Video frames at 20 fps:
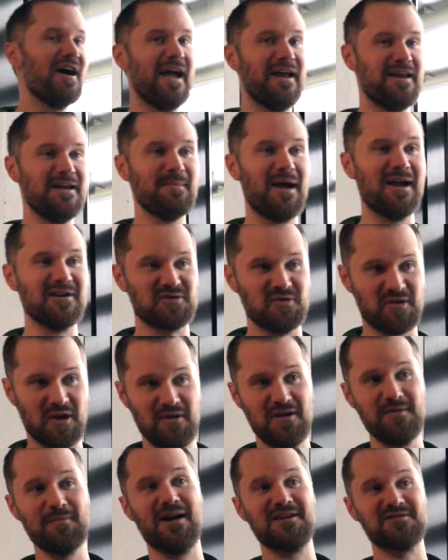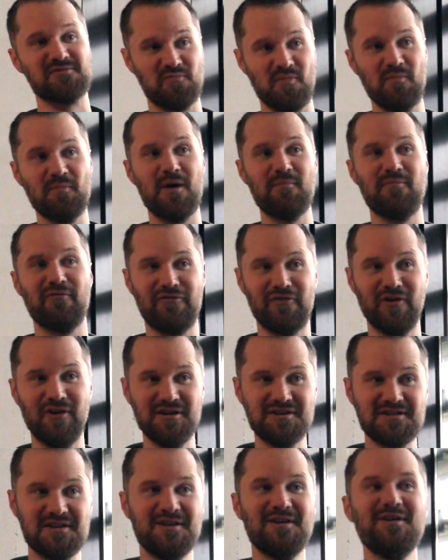VI and Emacs, although Emacs would be my
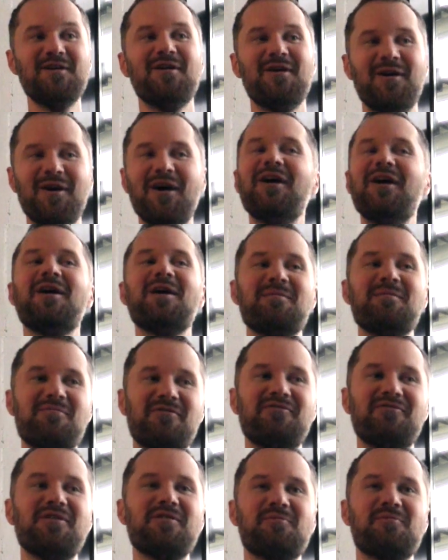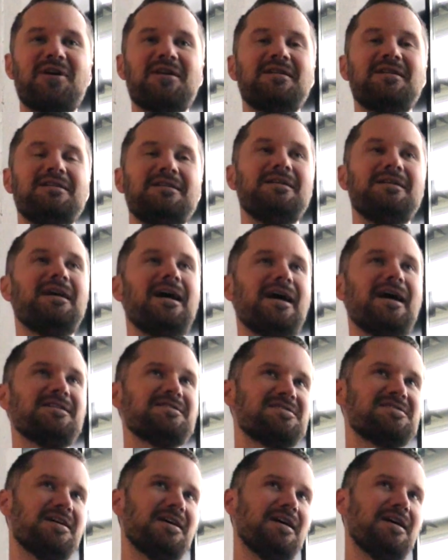preferred one.
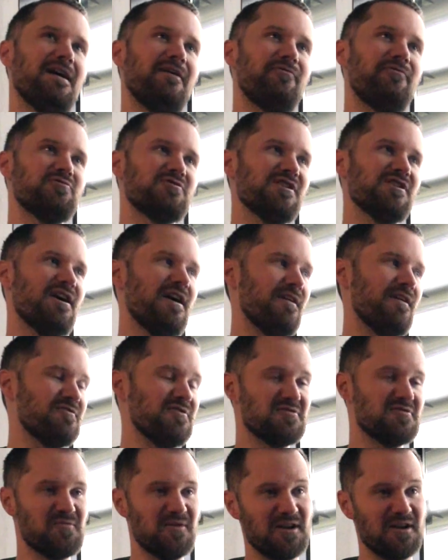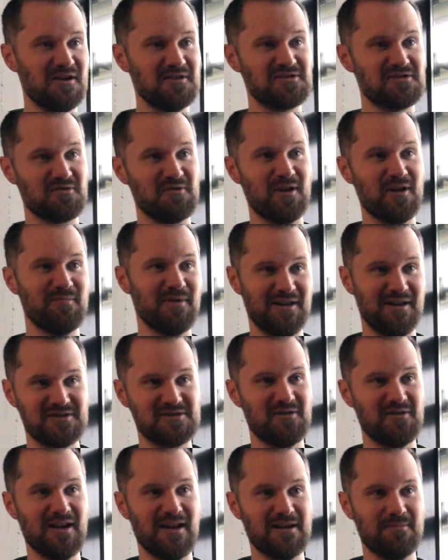And unfortunately, I have to use Windows quite a
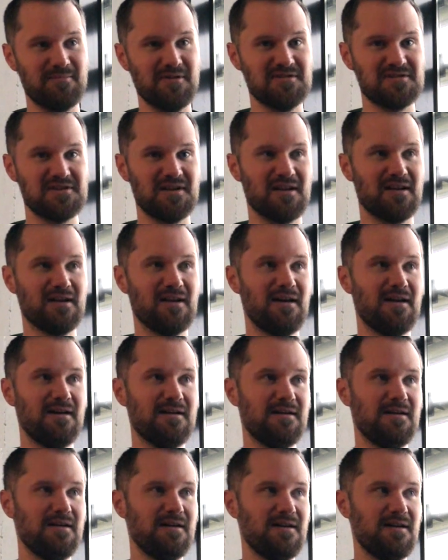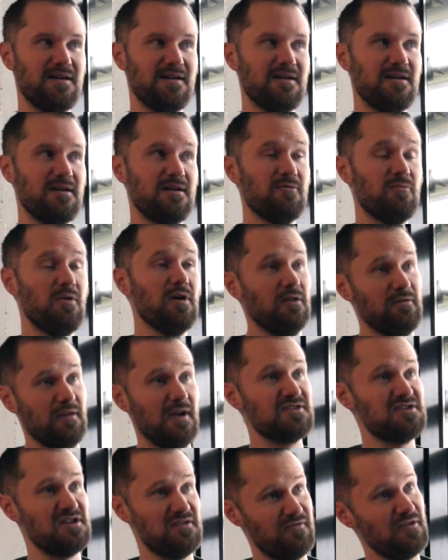bit, so I end up using
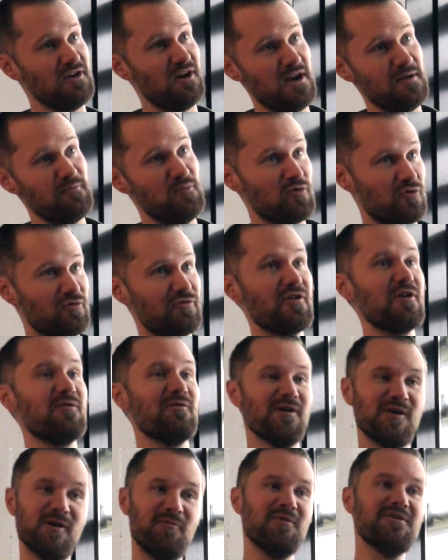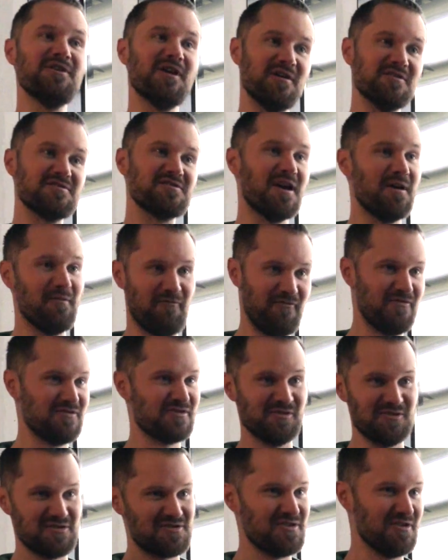well, actually VI more frequently on Windows.
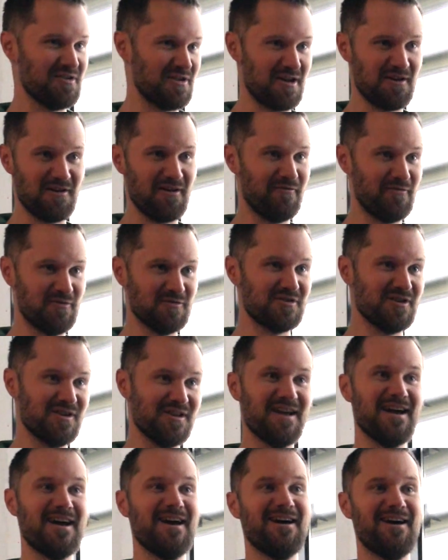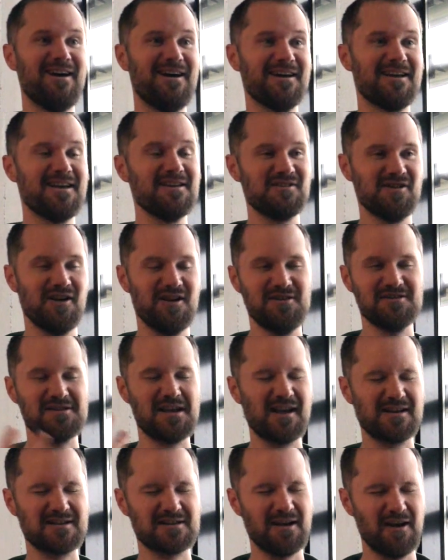Visual Studio, unfortunately, there. Occasionally, I
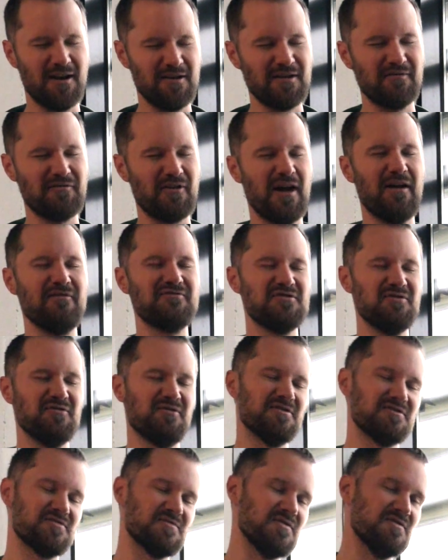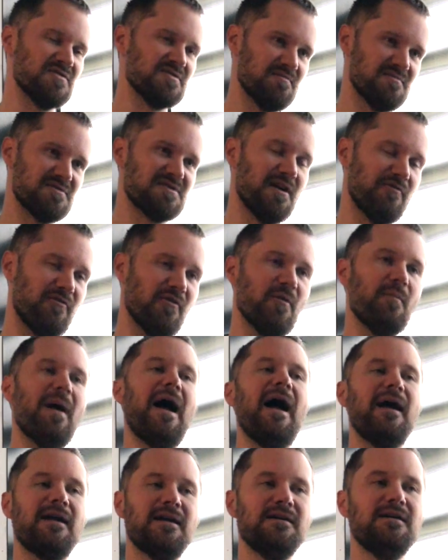use Xcode if I have to, because we do some stuff on the
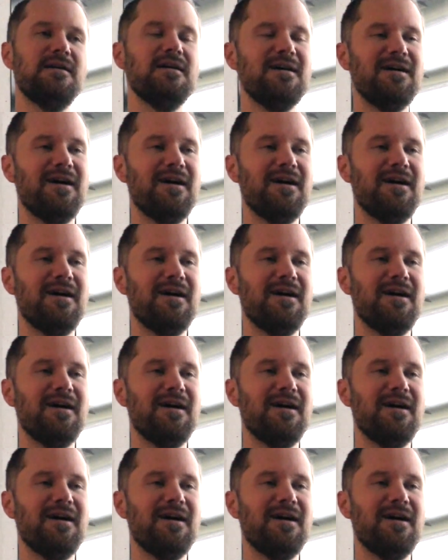Mac.